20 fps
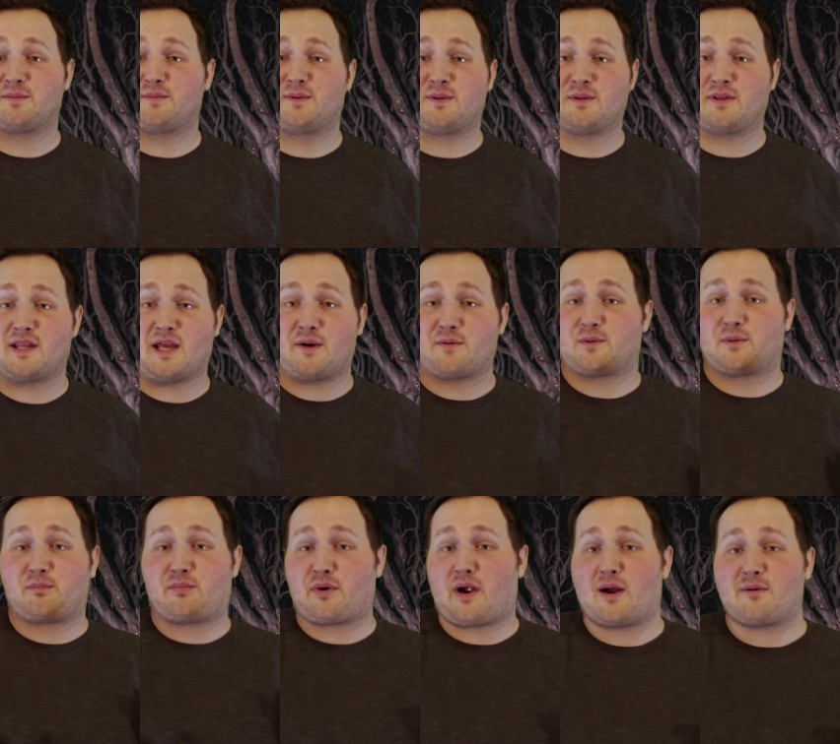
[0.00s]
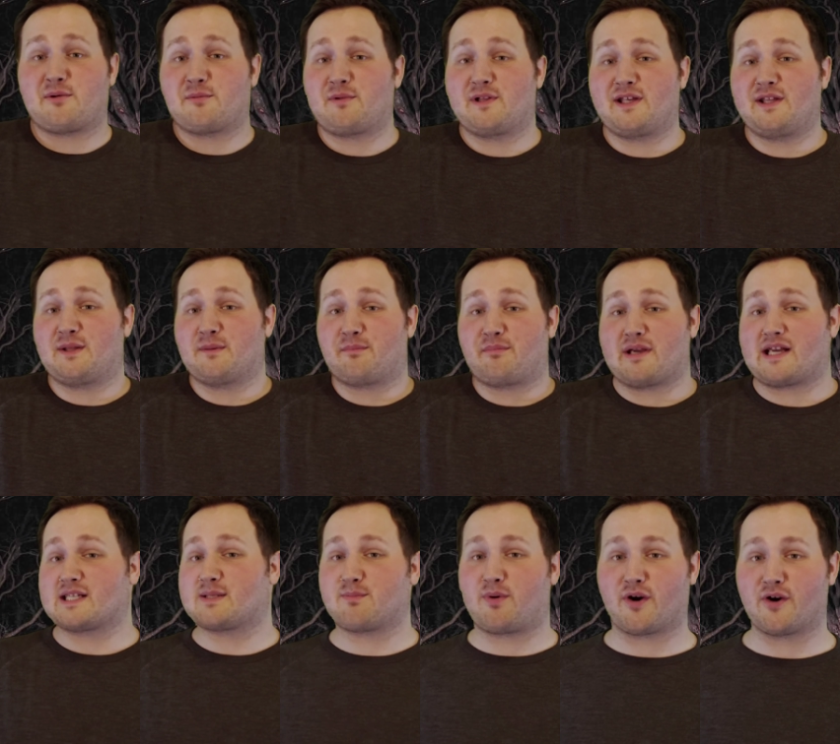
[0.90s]
they were they were
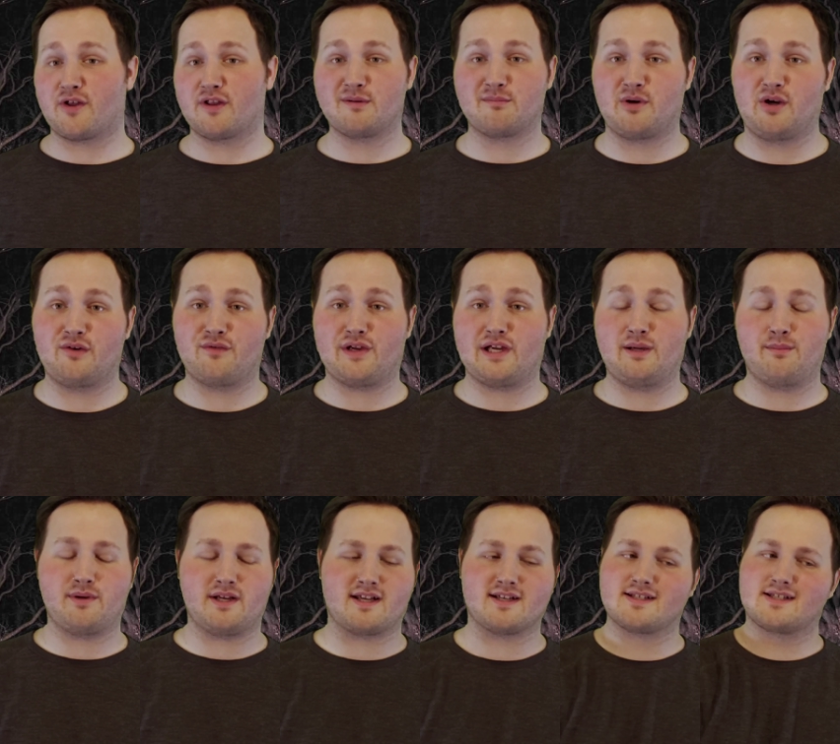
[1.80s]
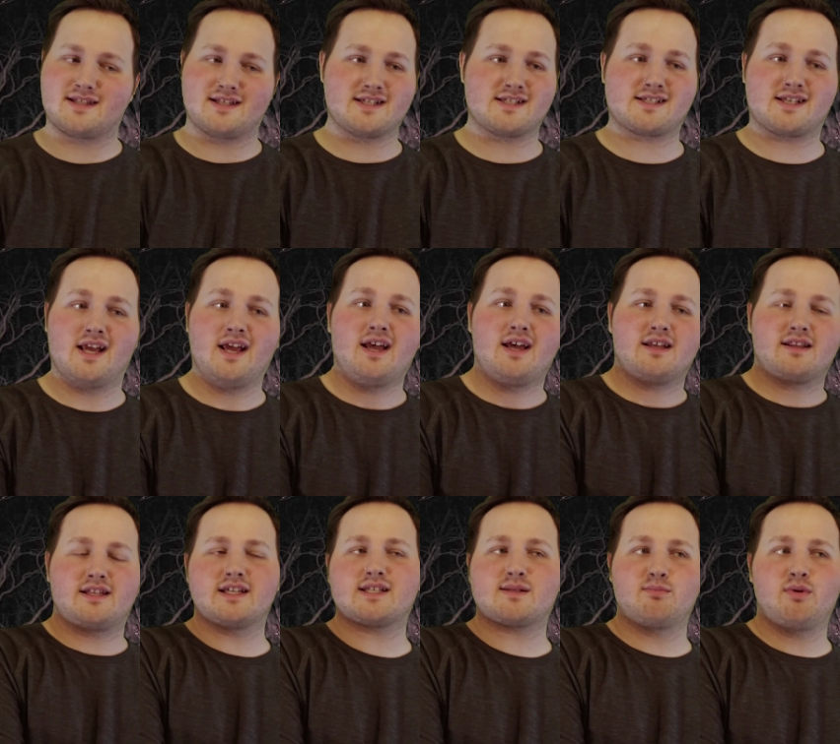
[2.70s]
probably the best part of the movie because
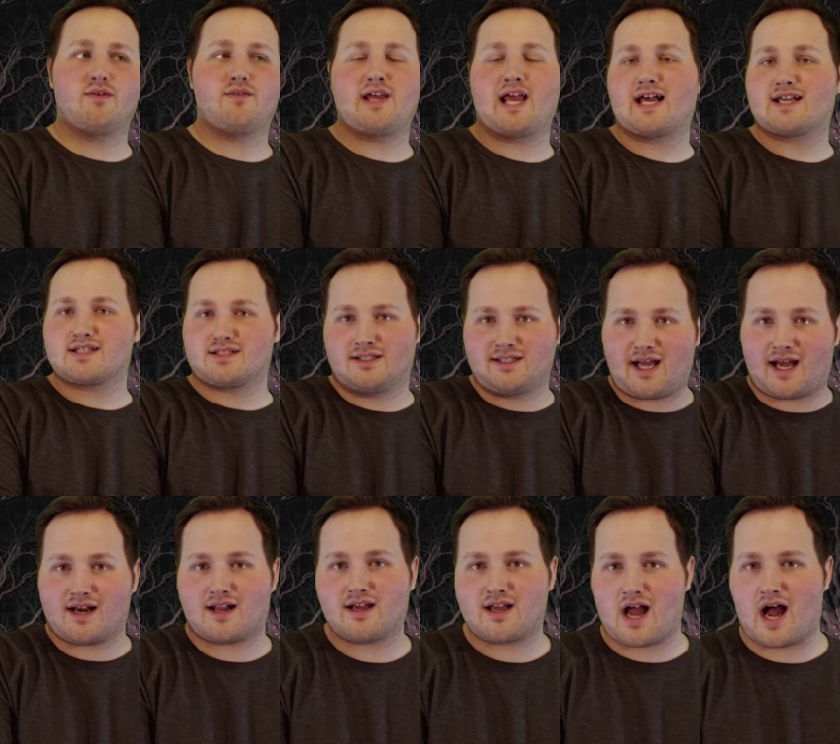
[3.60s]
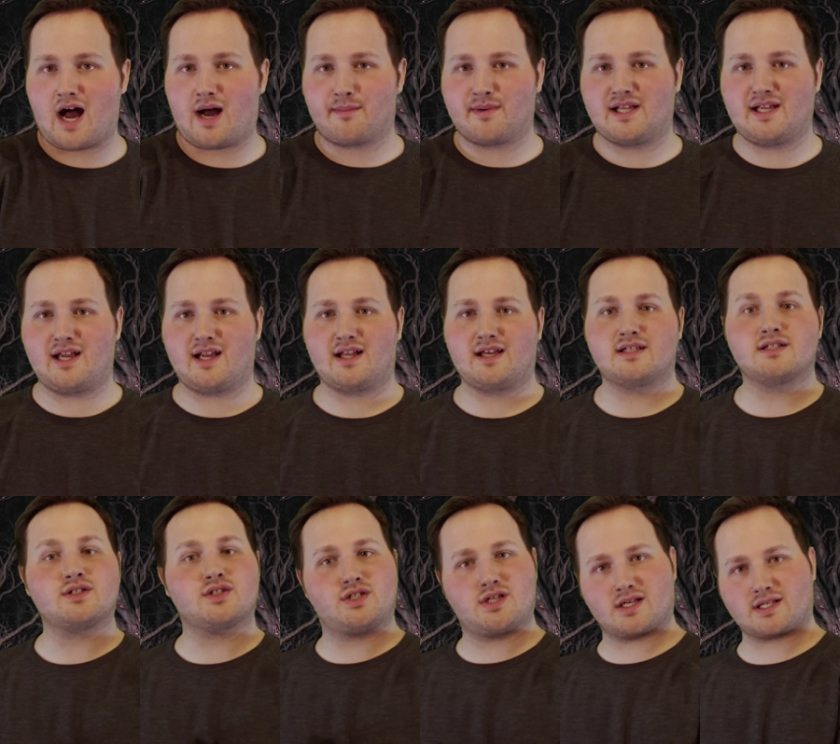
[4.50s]
this this movie has a lot of
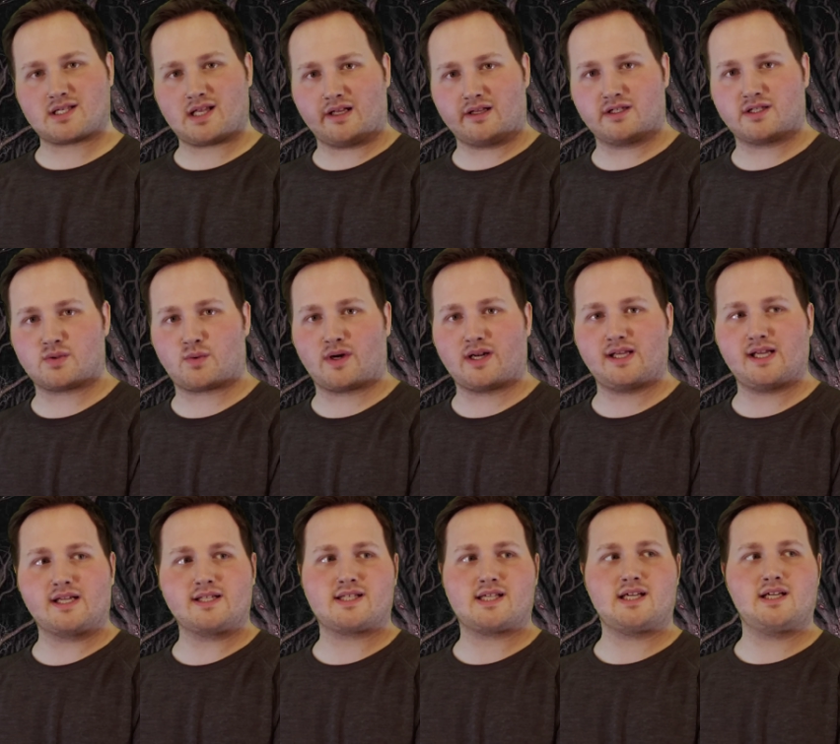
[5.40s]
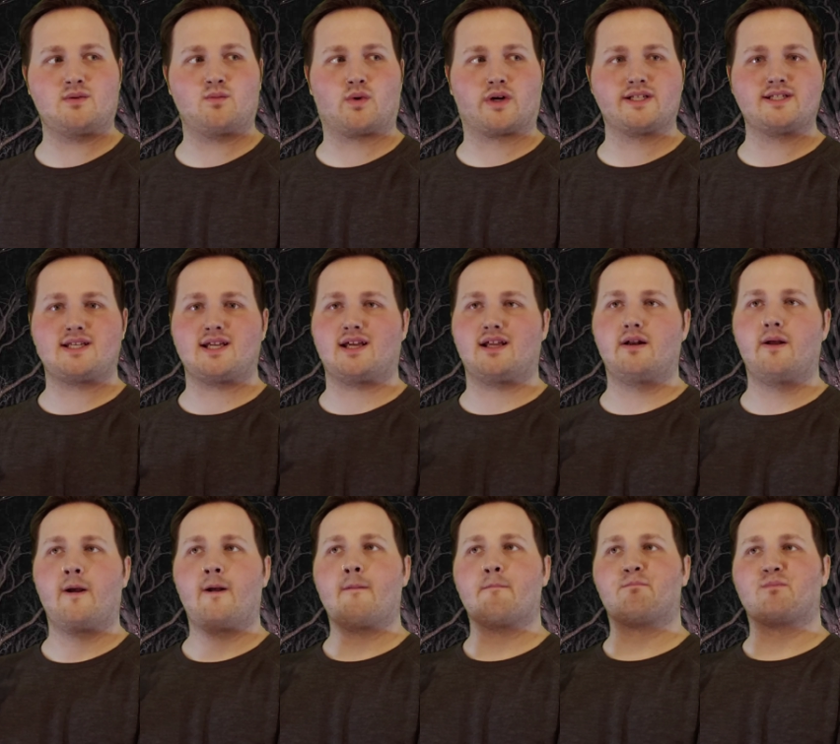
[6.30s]
comedy in it just like the 2018
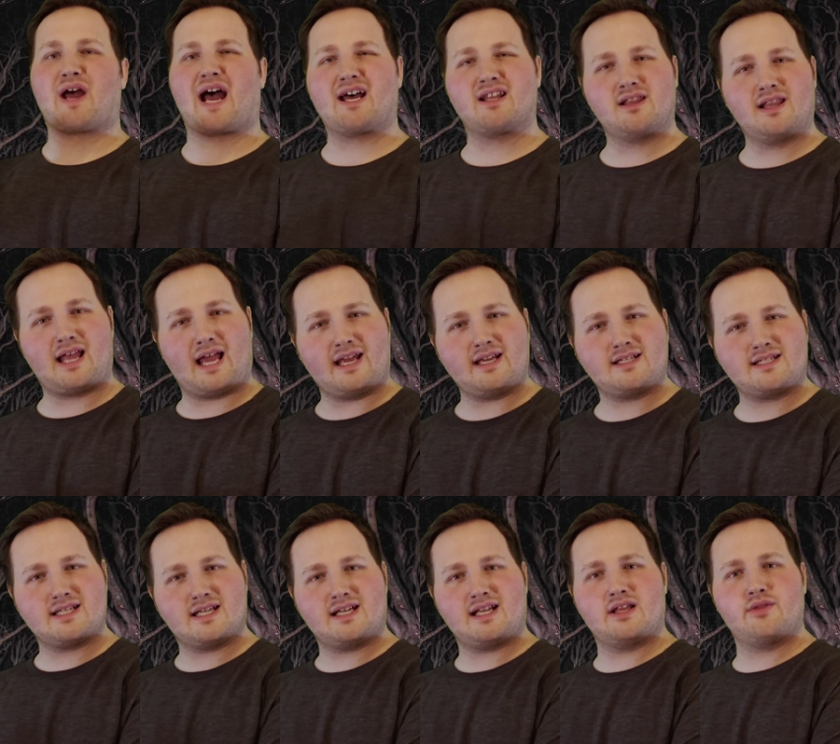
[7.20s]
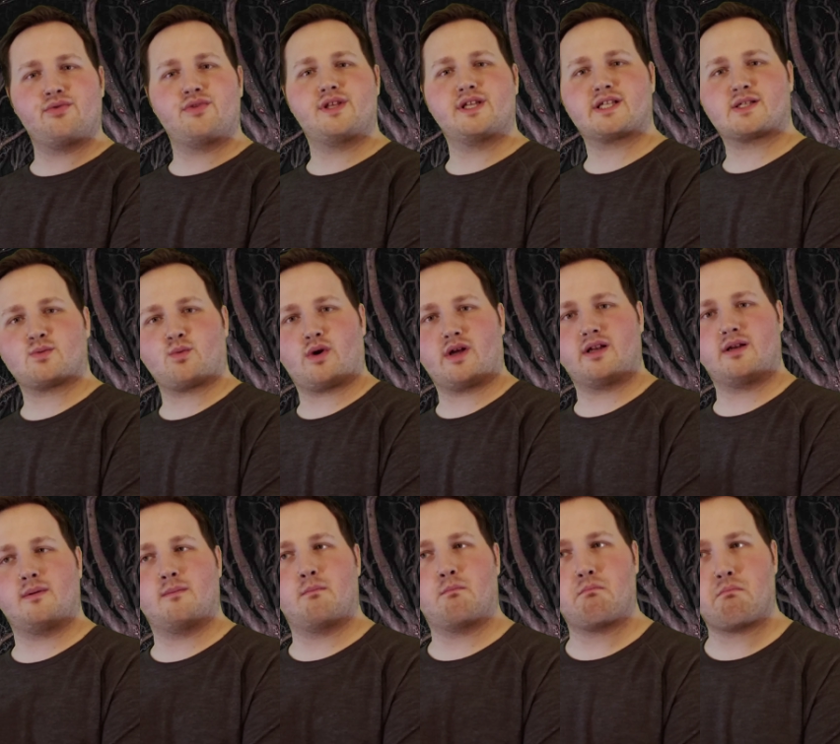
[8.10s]
one did I liked it in
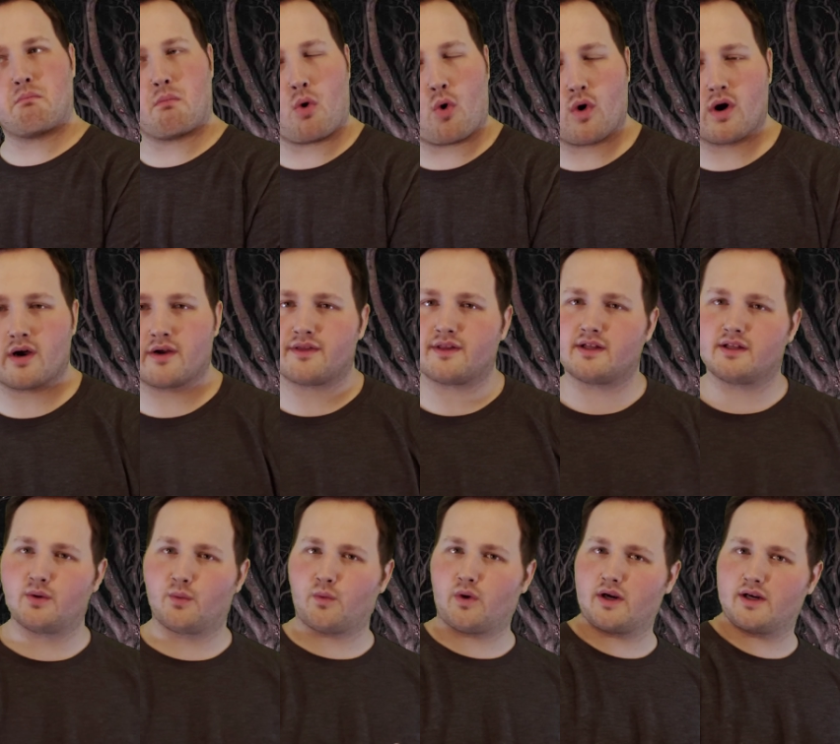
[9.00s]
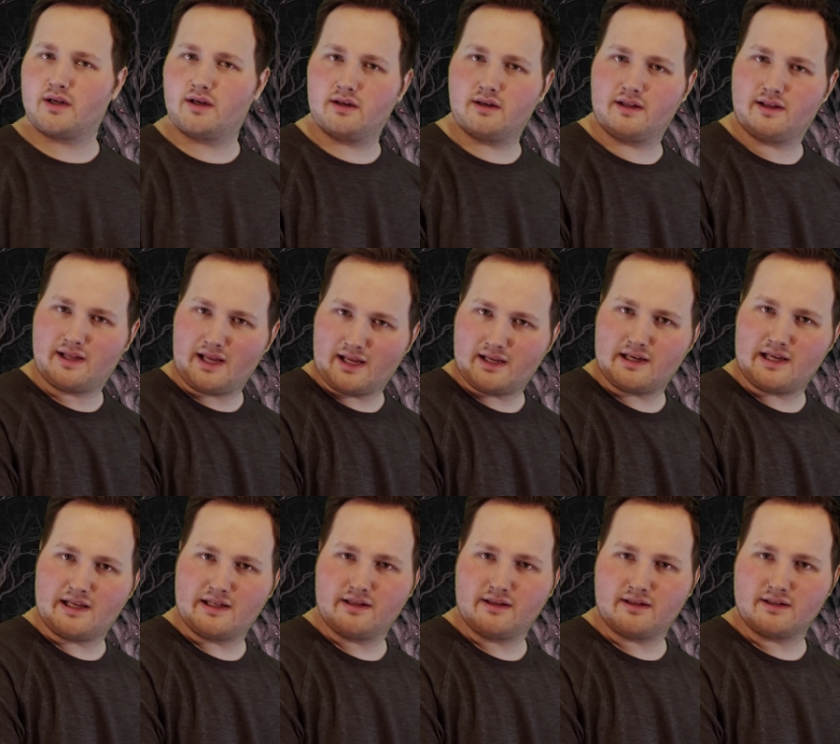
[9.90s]
this one more than the one
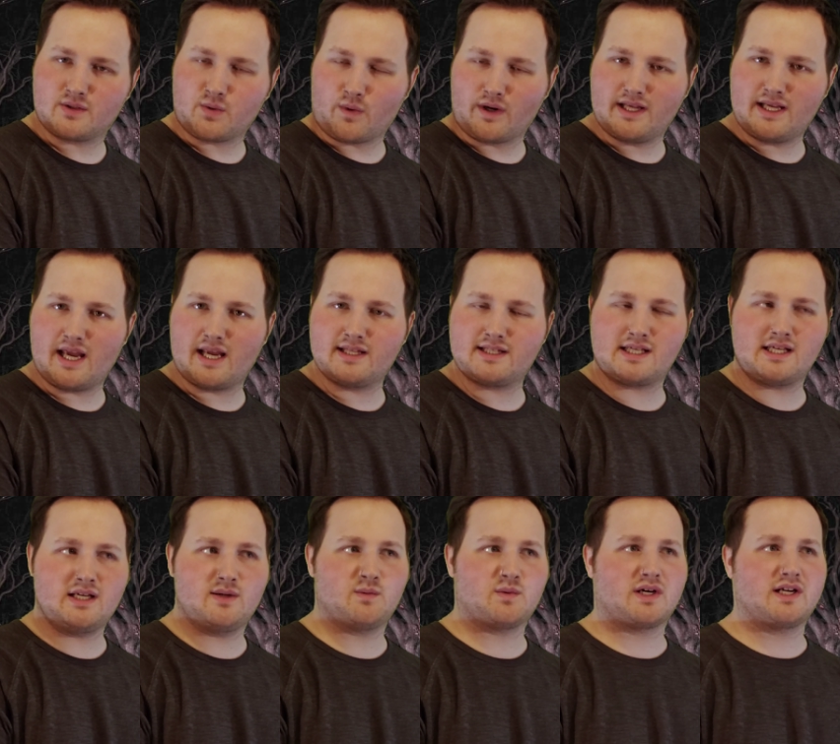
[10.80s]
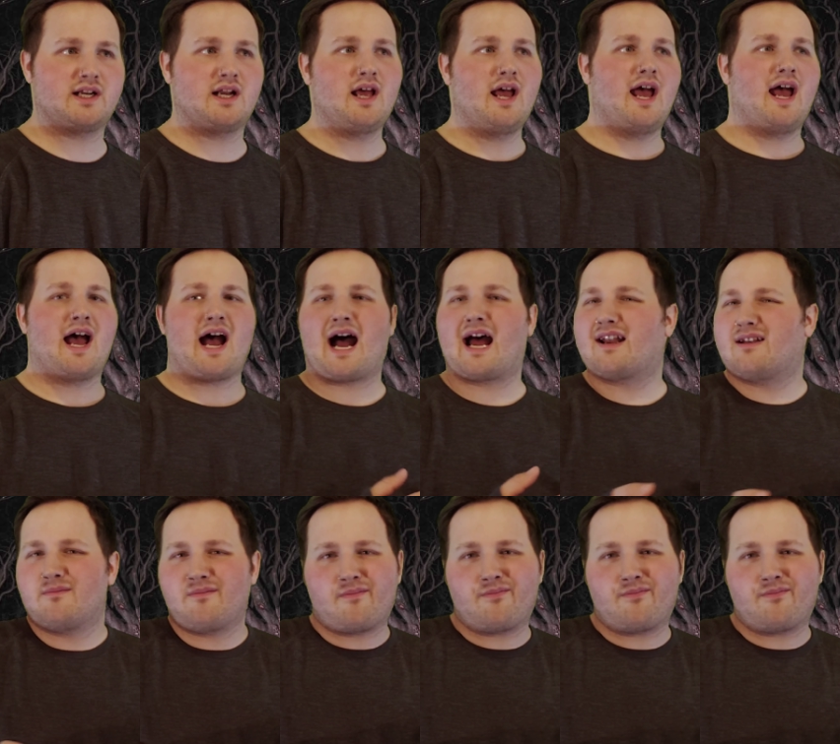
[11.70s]
than in the 2018 one.